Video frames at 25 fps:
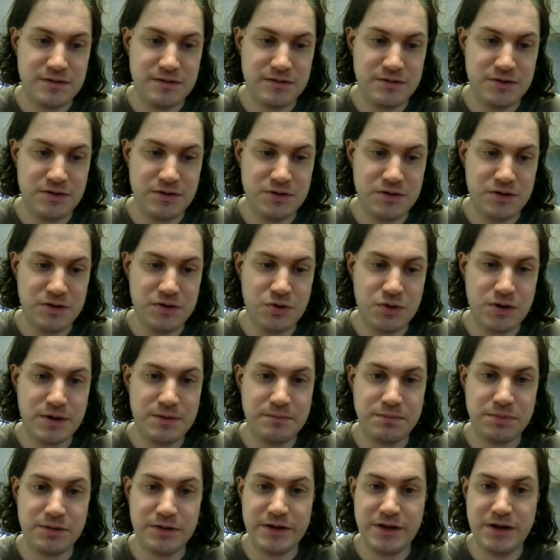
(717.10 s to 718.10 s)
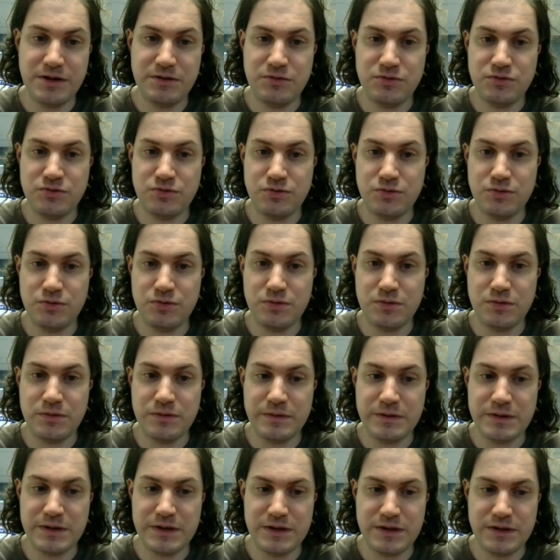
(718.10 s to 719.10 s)
you complain
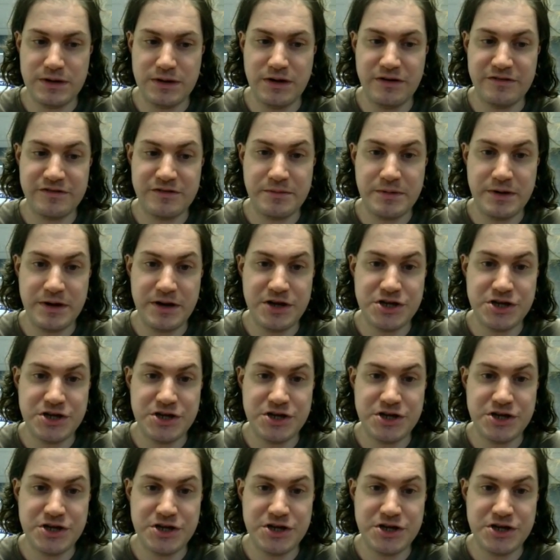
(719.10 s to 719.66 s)
to a government